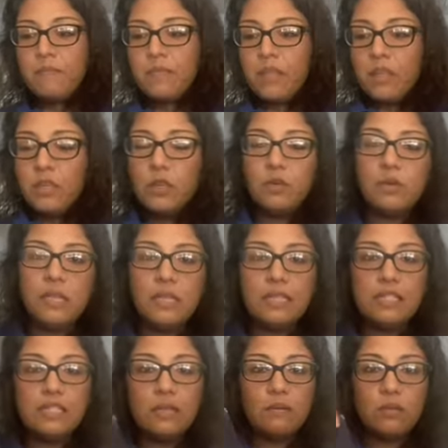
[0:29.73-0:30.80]
You
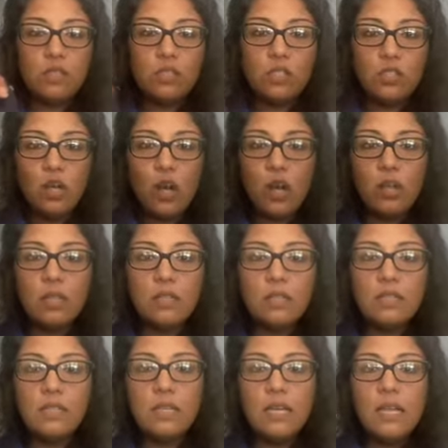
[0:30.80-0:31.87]
need some
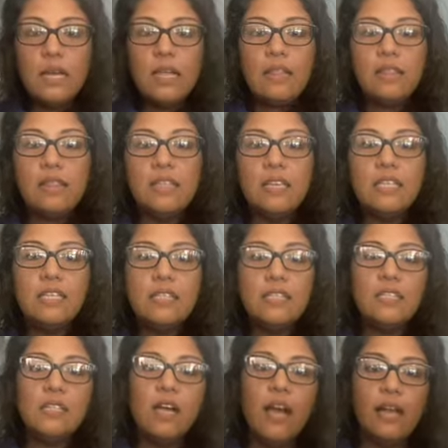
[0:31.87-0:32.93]
salt.
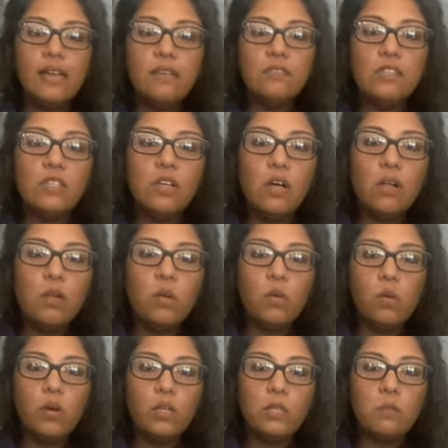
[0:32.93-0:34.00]
This kind of salt
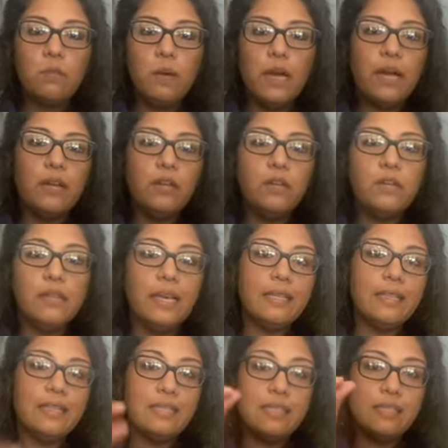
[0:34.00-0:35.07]
works better,
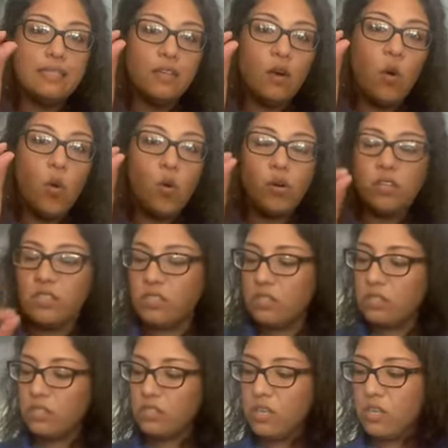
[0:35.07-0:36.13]
like this
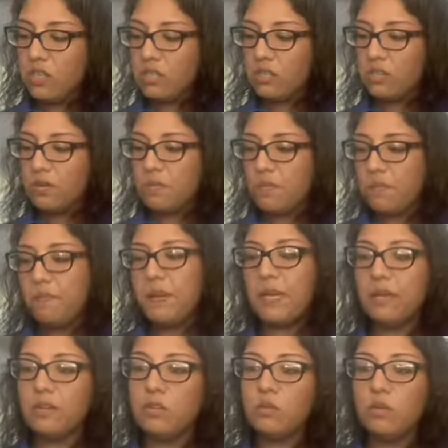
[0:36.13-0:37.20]
coarse salt. Your
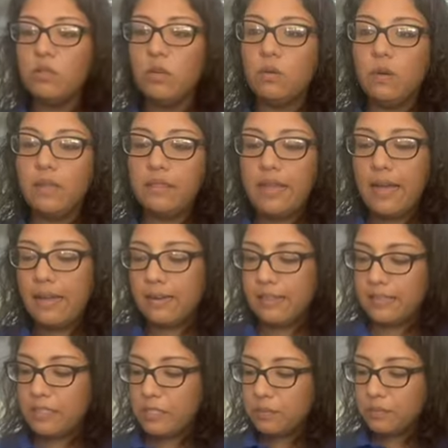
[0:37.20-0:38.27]
parents will know what that
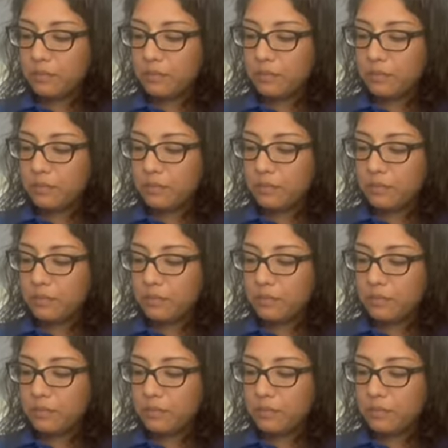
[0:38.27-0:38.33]
is.